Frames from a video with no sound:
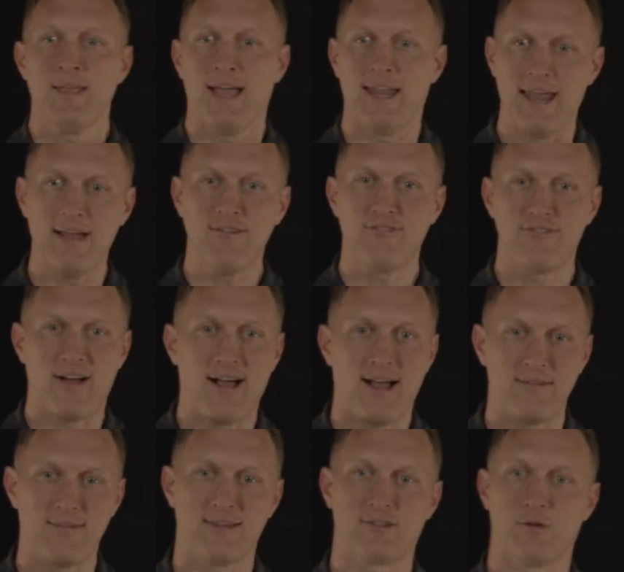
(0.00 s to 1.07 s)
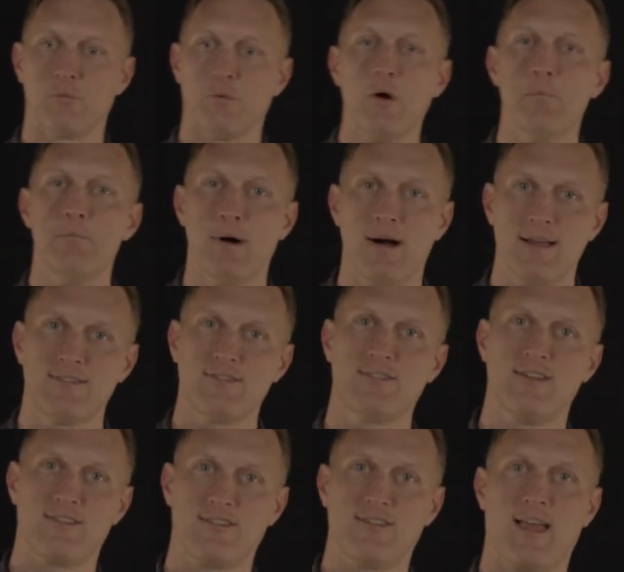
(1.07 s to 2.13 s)
And F five has a
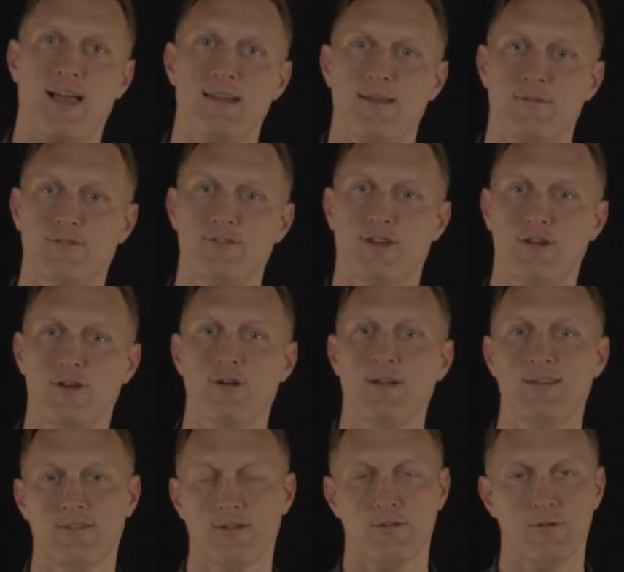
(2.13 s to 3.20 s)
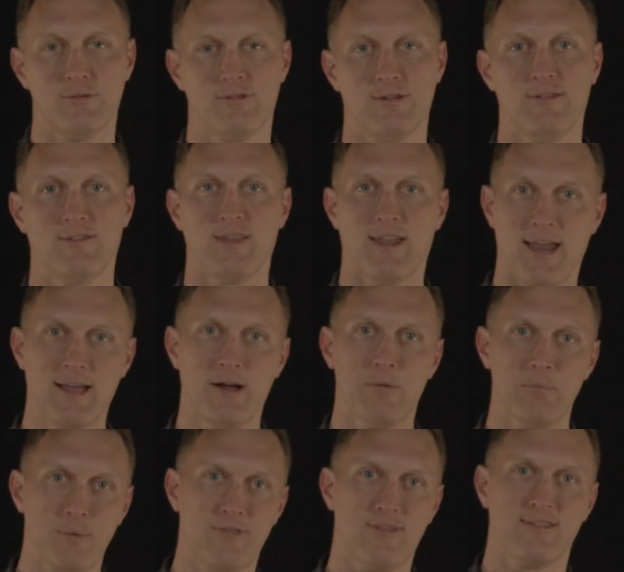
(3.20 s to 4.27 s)
robust set of security solutions that
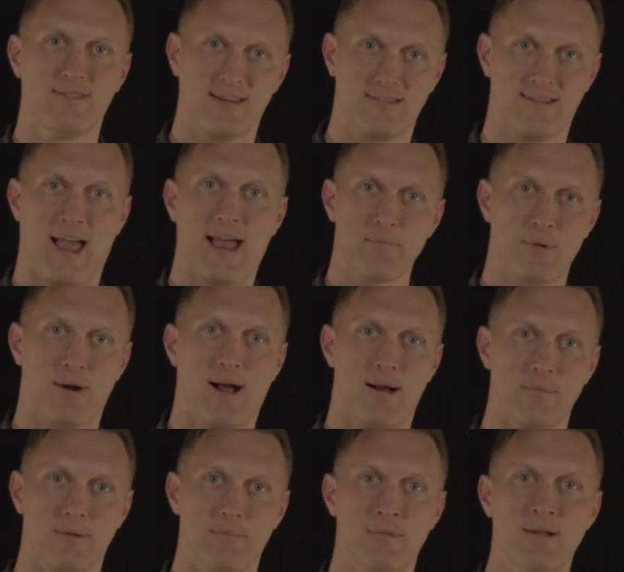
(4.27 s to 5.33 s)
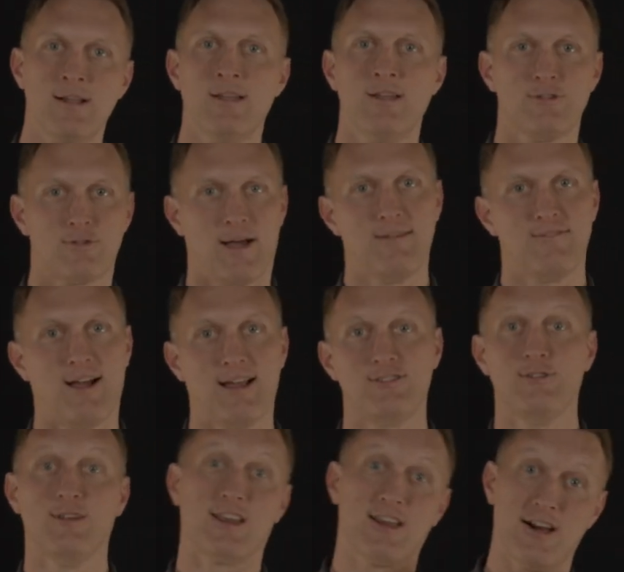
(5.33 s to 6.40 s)
help with this exact problem. So I
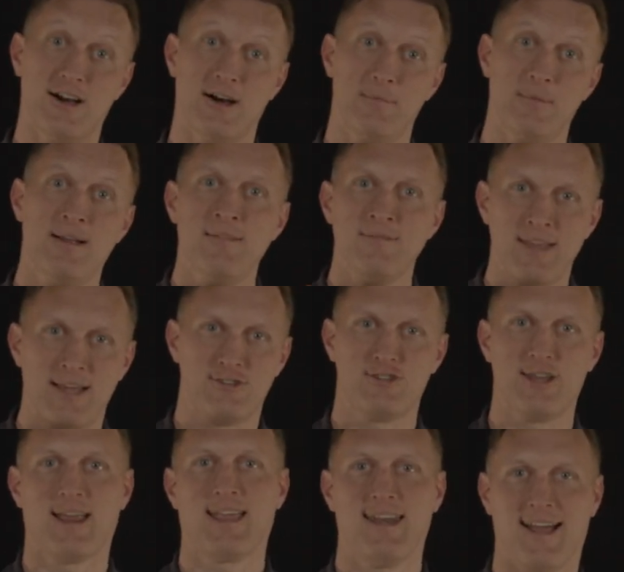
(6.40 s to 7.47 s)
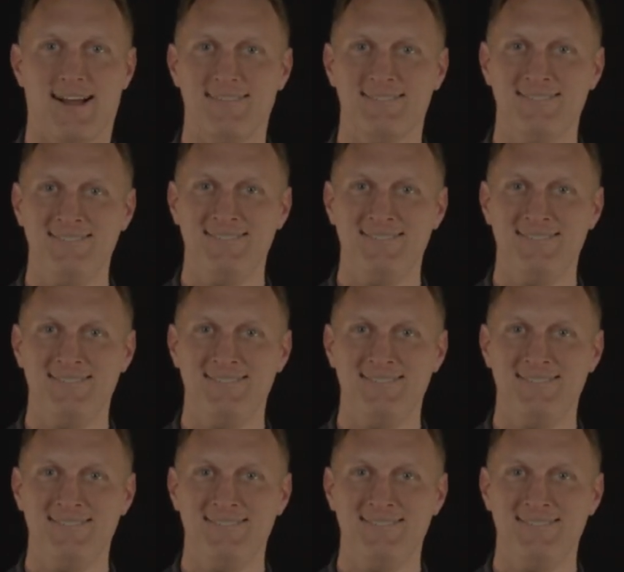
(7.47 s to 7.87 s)
invite you to come and check it out.